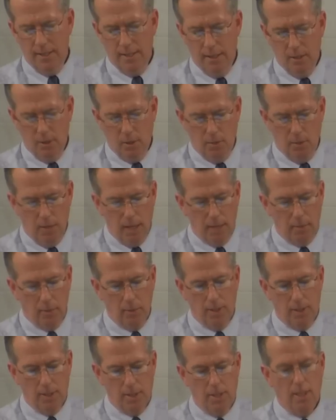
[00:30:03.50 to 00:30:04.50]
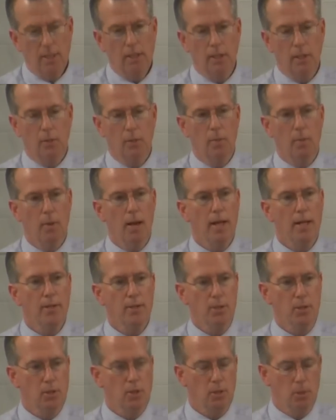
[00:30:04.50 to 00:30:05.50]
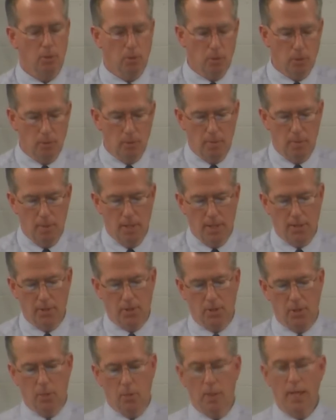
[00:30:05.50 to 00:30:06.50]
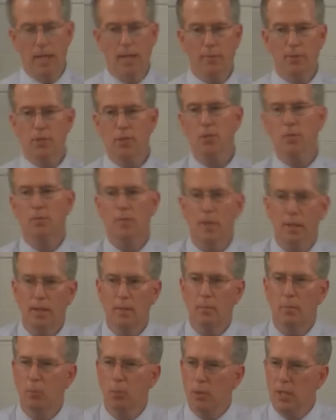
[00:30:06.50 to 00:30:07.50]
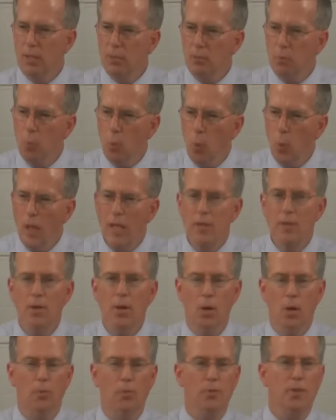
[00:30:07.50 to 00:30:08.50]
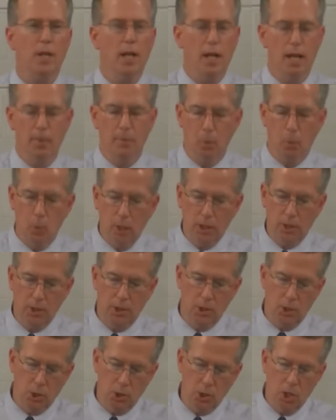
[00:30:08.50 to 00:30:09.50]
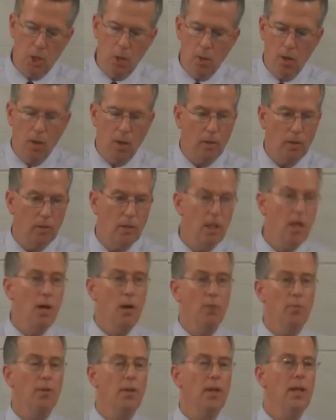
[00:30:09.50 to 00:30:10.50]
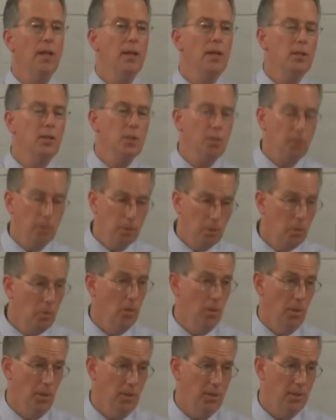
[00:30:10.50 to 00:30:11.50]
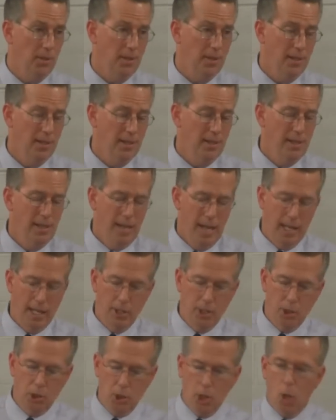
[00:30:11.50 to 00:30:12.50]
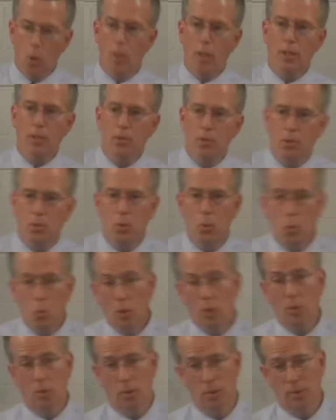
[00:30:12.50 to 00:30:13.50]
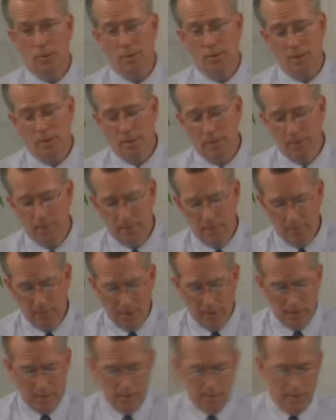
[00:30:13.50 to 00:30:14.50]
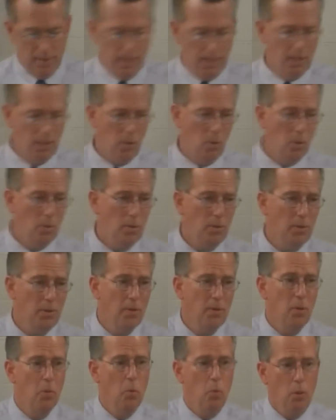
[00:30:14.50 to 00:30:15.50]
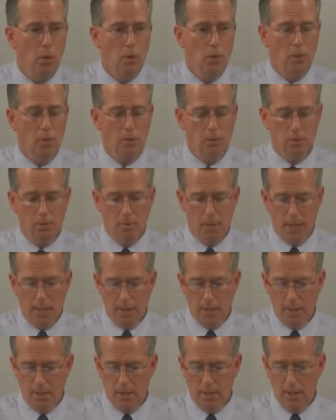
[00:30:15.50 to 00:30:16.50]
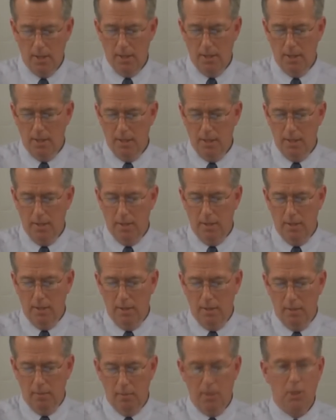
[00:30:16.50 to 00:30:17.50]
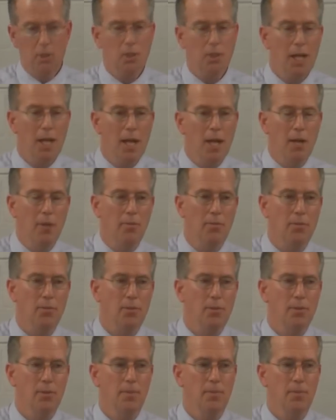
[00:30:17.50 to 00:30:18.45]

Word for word: You know, the Bible continually reminds us, the Lord reminds us, that we have just a very brief window of time in which to show our love to the Lord and to show it to the world in order that the world might be saved.